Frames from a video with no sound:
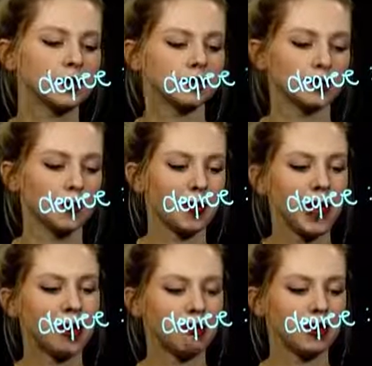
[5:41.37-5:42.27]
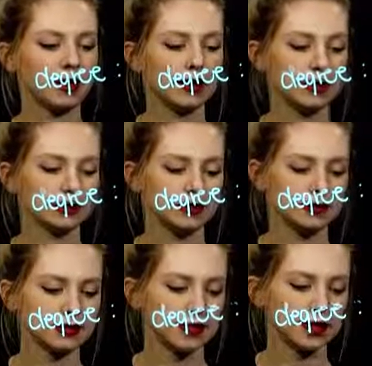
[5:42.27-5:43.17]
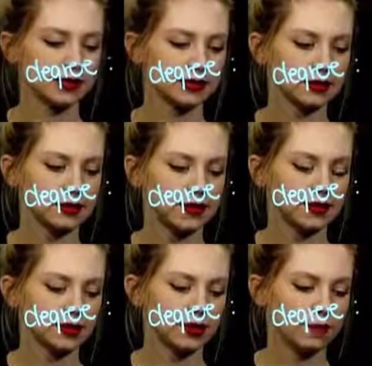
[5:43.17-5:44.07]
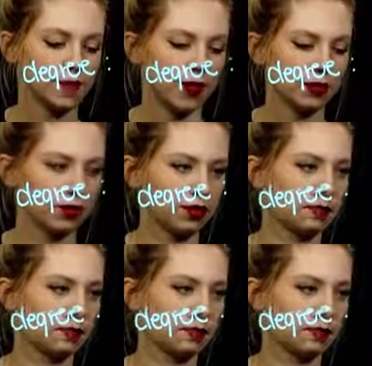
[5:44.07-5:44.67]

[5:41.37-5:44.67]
So the power on x in this case to the fifth